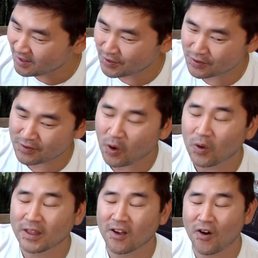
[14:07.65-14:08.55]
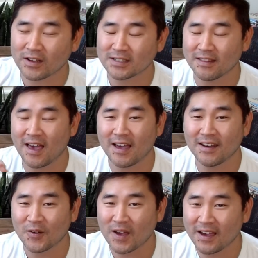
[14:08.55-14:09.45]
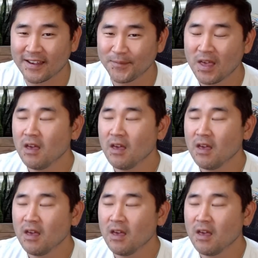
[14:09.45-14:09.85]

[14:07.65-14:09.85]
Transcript: just holding on to that, okay?